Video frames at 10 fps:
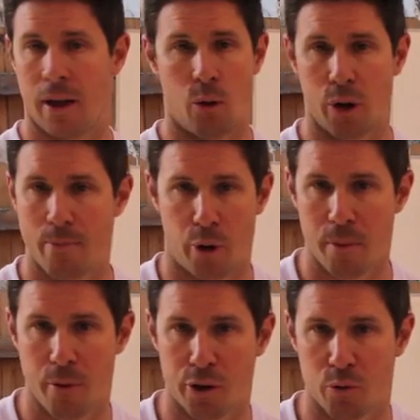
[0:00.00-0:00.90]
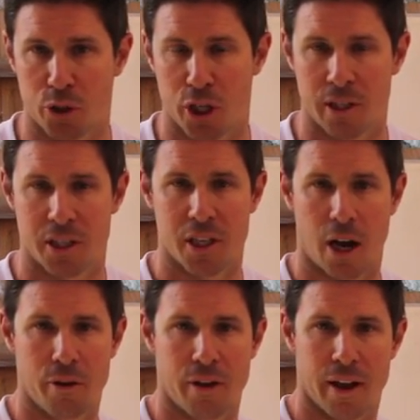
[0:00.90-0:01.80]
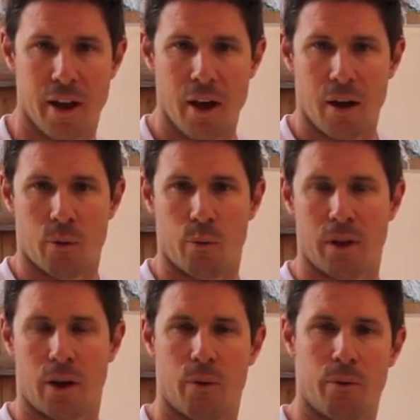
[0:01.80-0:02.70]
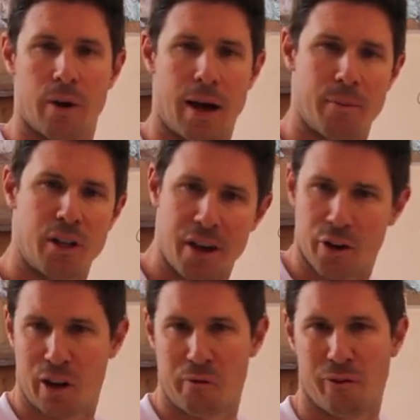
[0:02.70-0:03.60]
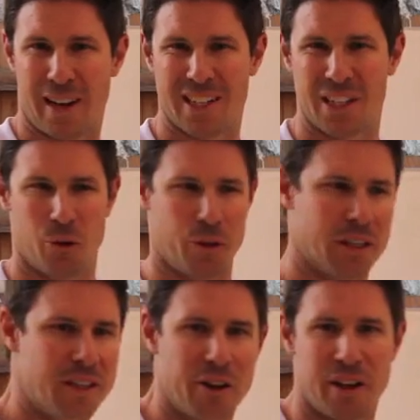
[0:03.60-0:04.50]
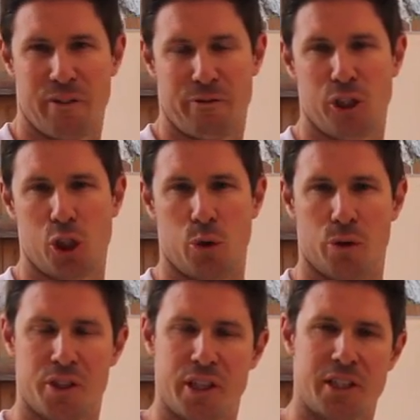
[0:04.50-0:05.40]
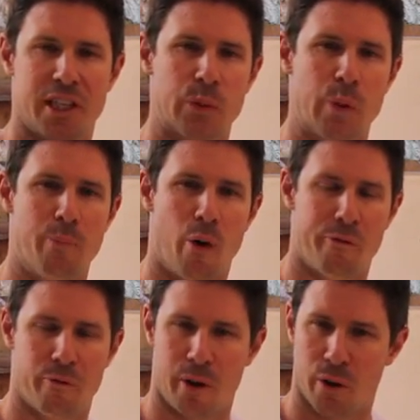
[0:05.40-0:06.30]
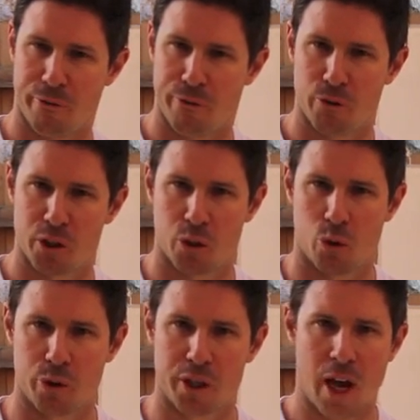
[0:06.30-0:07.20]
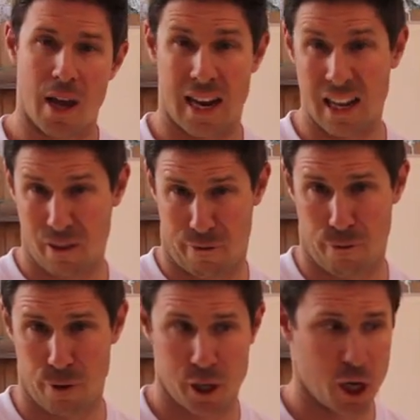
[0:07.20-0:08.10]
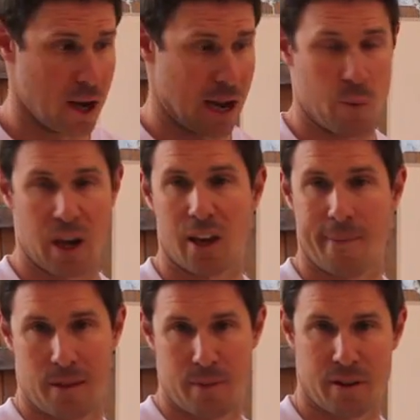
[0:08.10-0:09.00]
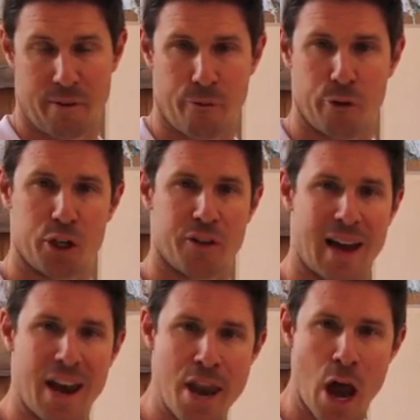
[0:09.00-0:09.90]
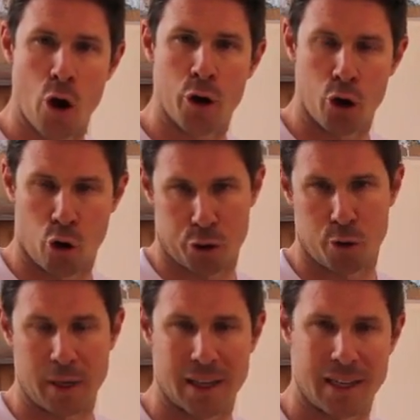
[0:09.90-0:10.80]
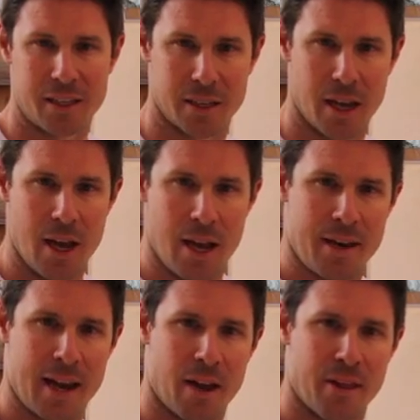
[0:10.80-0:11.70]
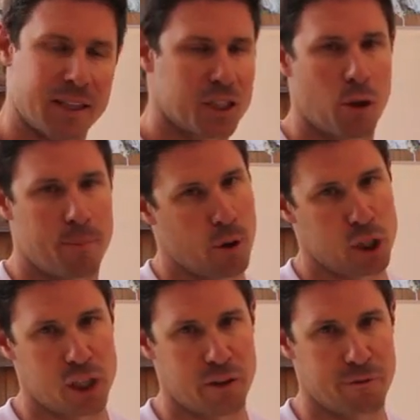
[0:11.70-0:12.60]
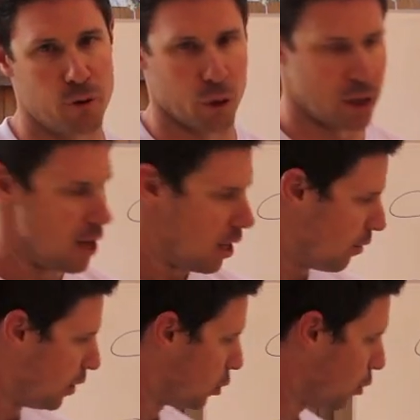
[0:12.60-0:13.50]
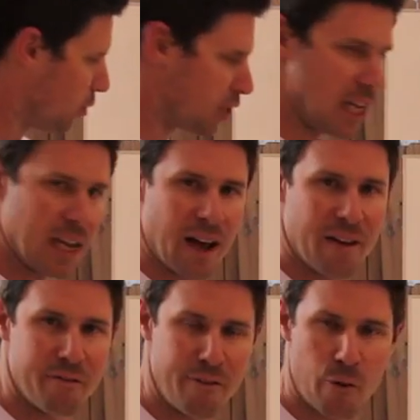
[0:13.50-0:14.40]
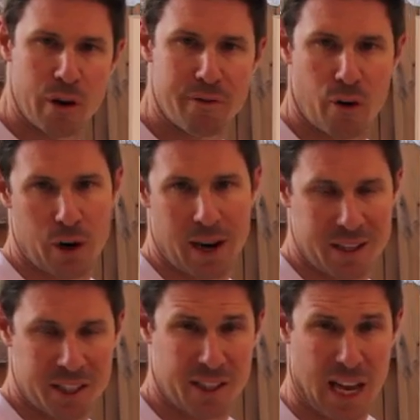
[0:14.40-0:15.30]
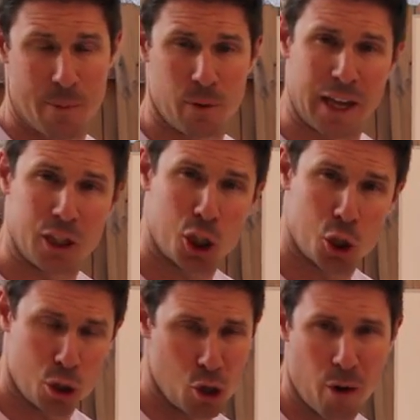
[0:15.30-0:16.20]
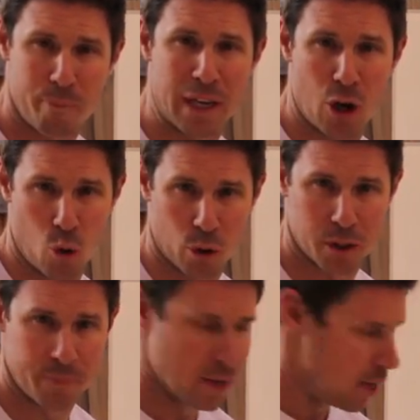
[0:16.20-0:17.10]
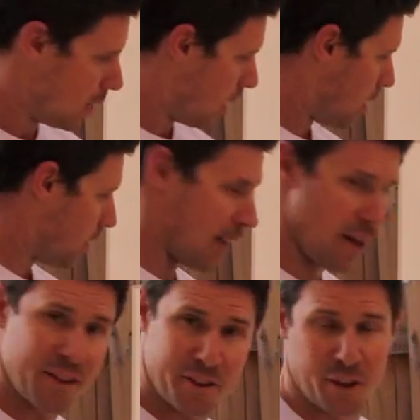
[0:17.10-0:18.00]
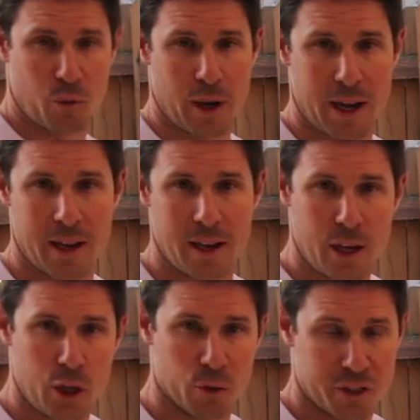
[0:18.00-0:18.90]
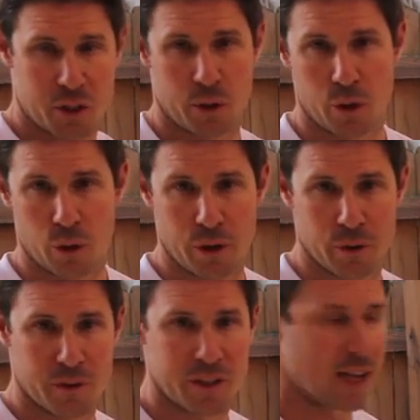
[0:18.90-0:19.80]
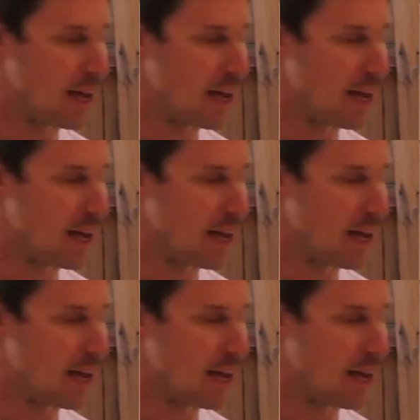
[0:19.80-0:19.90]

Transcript: your bodybuilders watching this know that you don't heat flaxseed oil, you don't heat fish oils. These things we buy from health food stores in the fridge, and we keep them in the fridge. They are known not to be heated. Now that's not by sheer fluke. These oils here are very, very unstable and should not be cooked. Now this is where your soy oils